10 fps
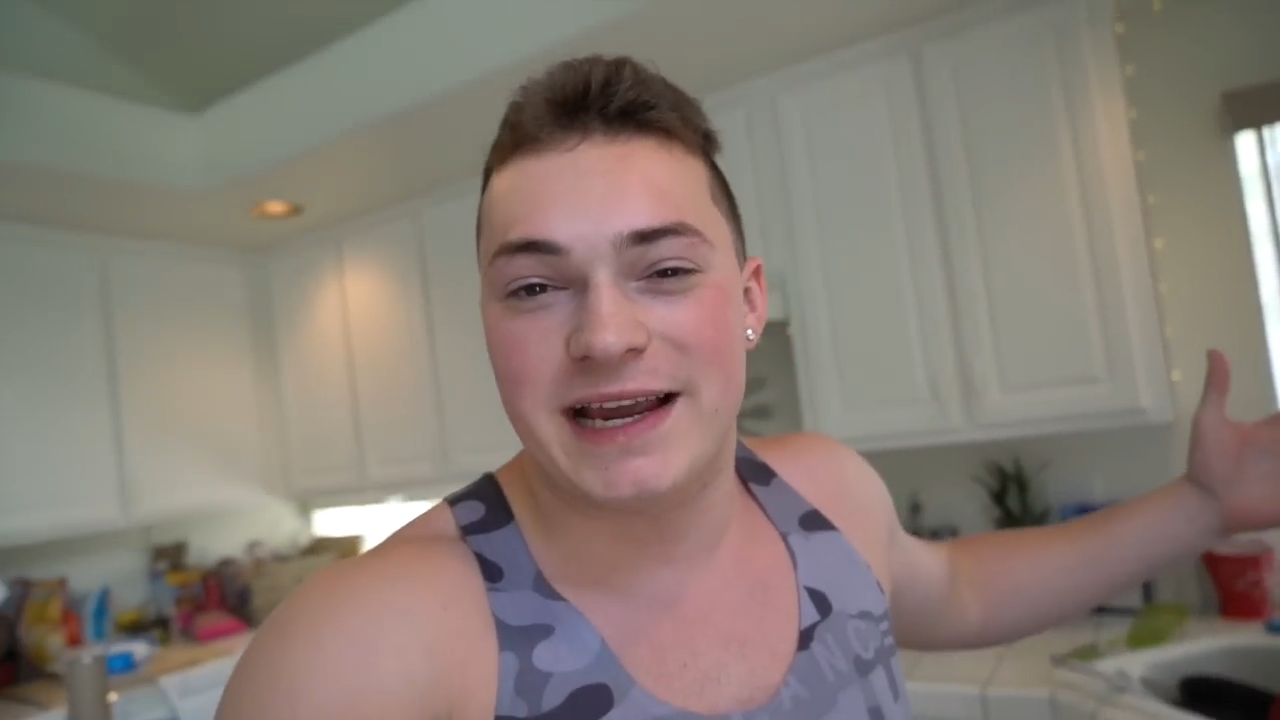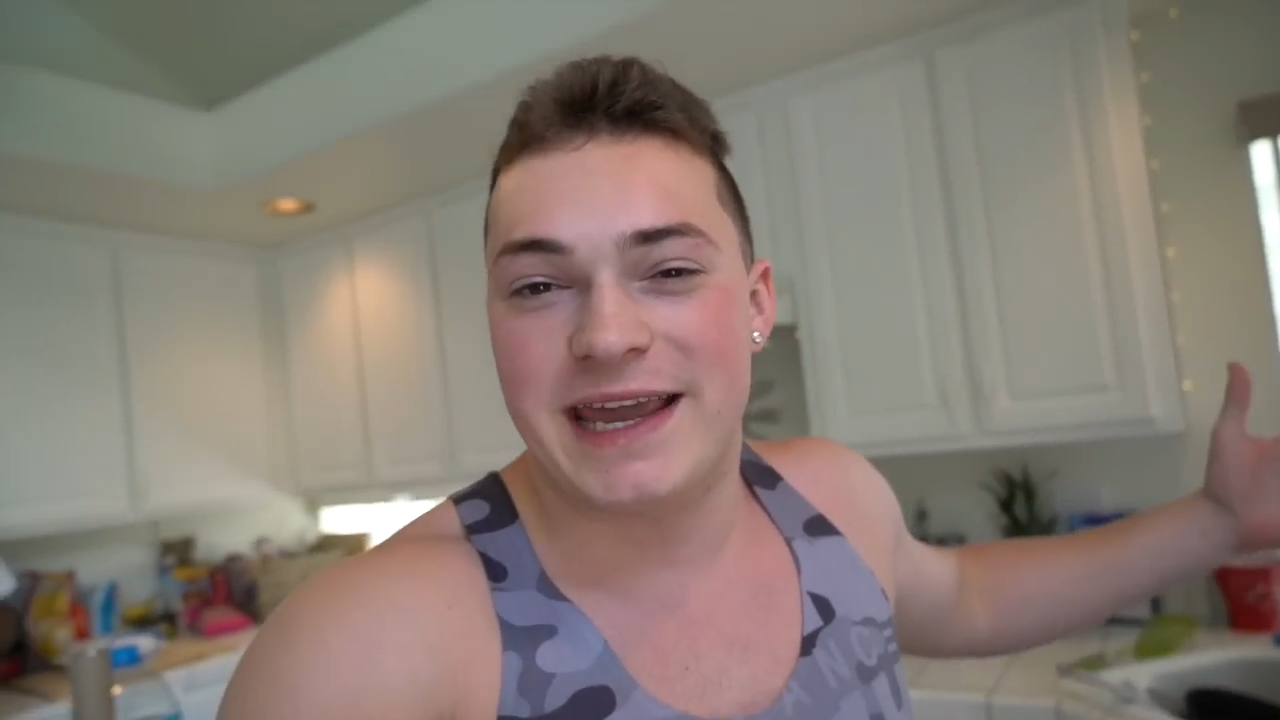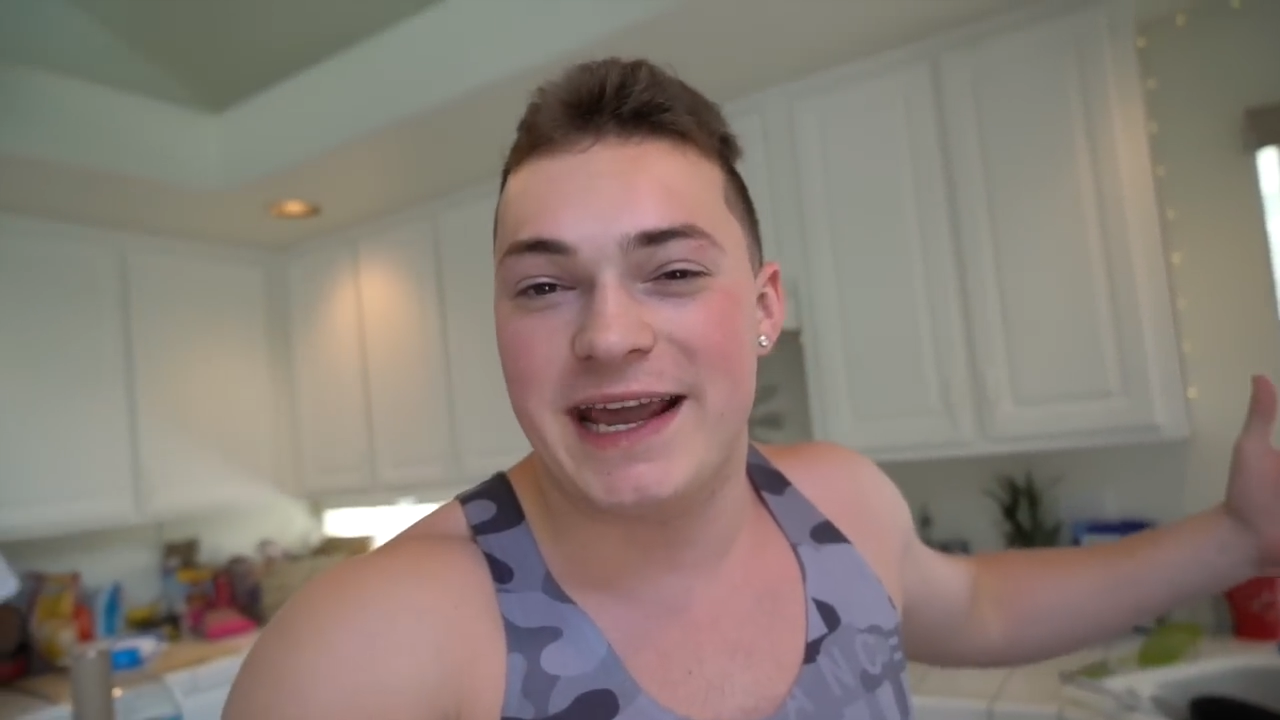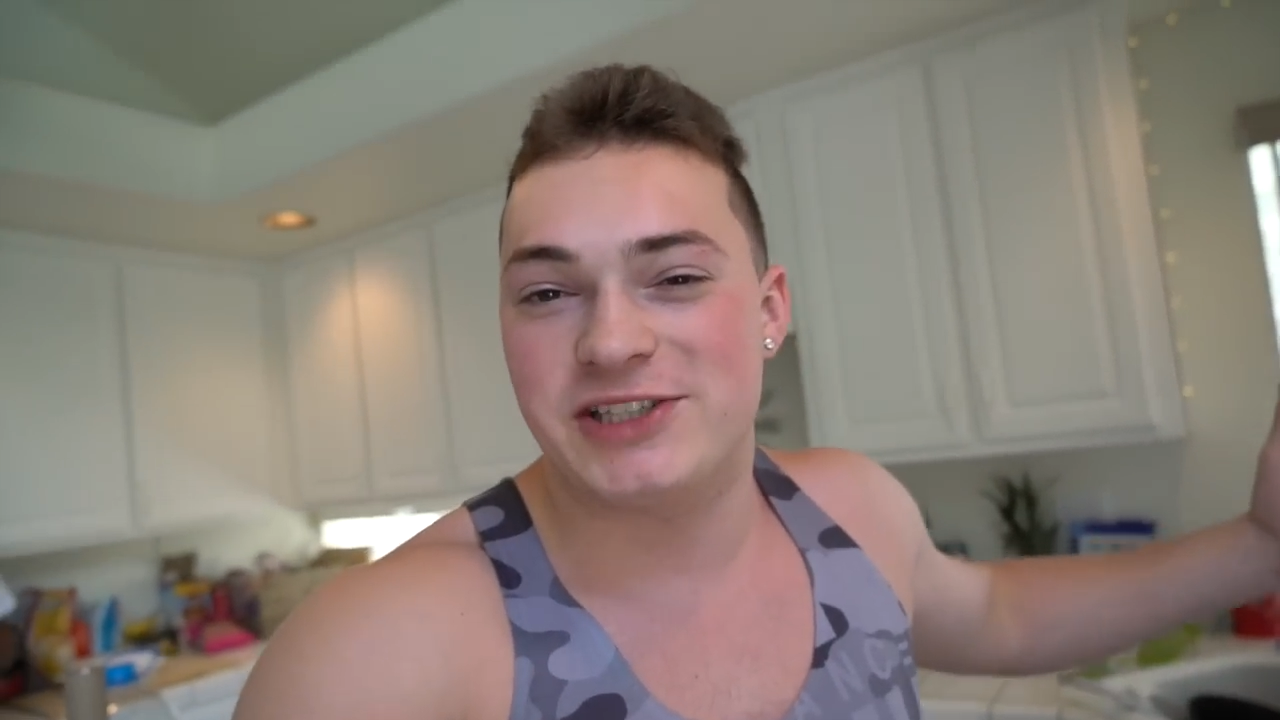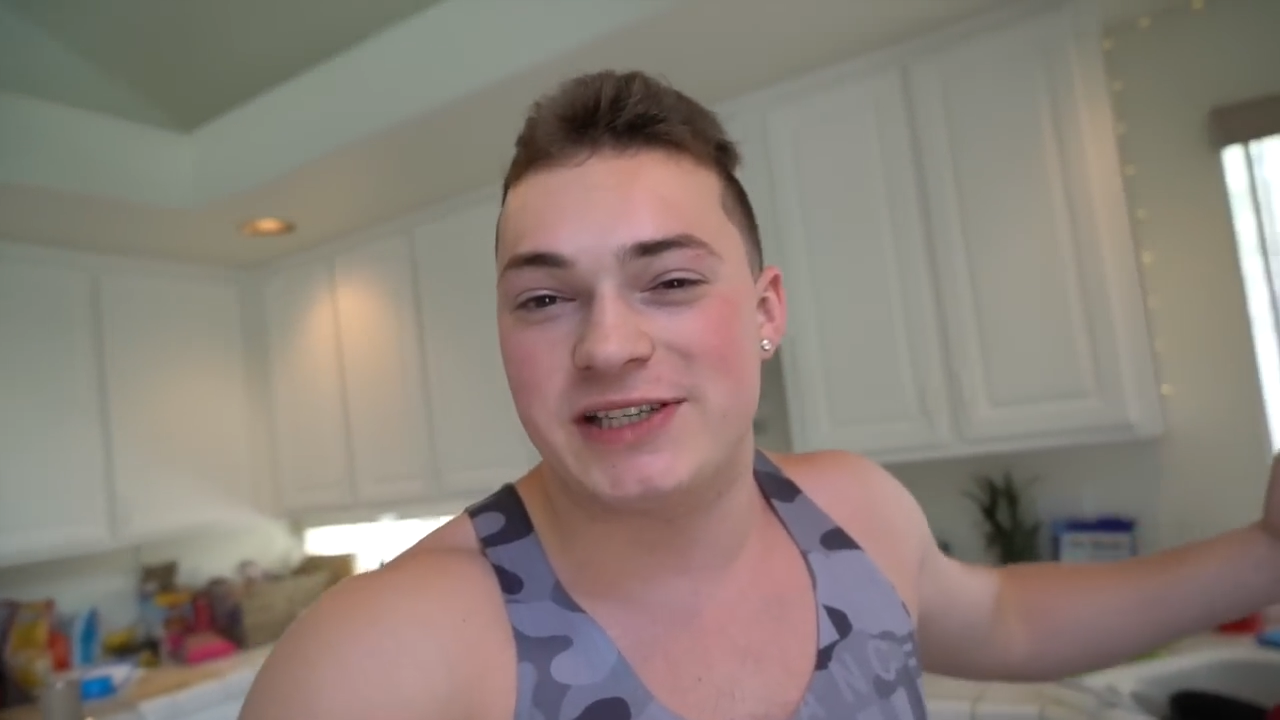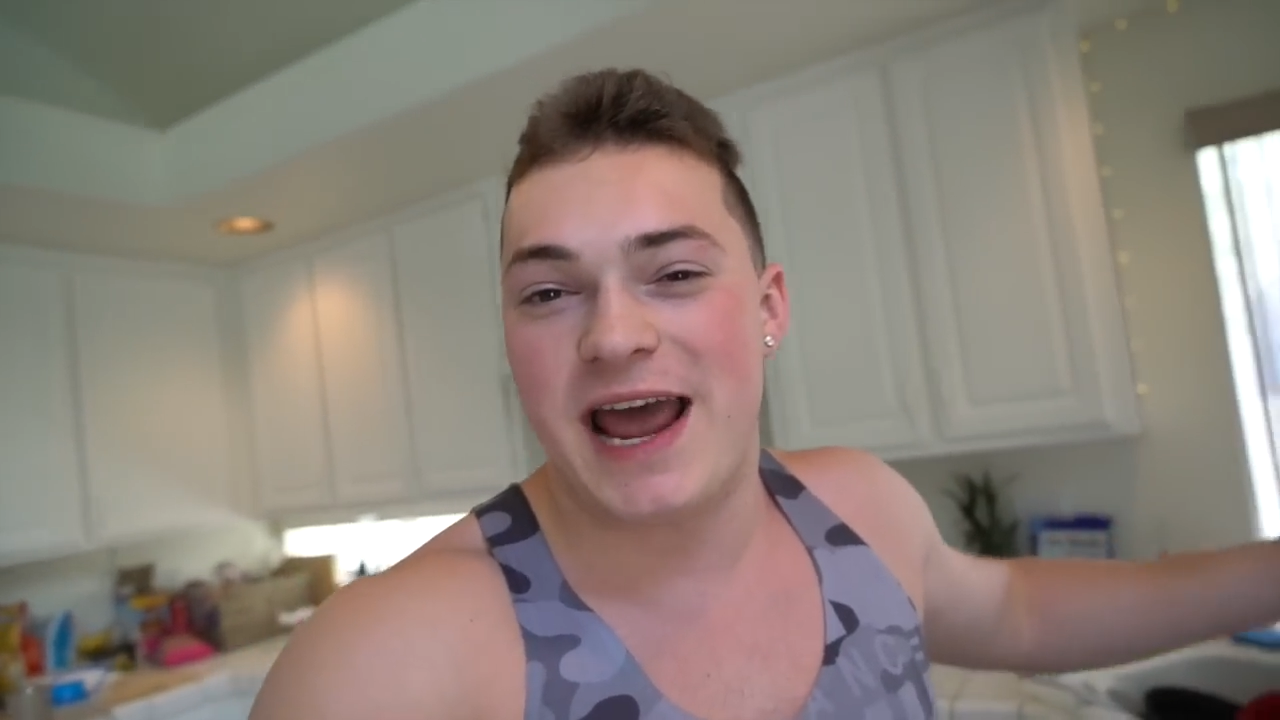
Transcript: I can't just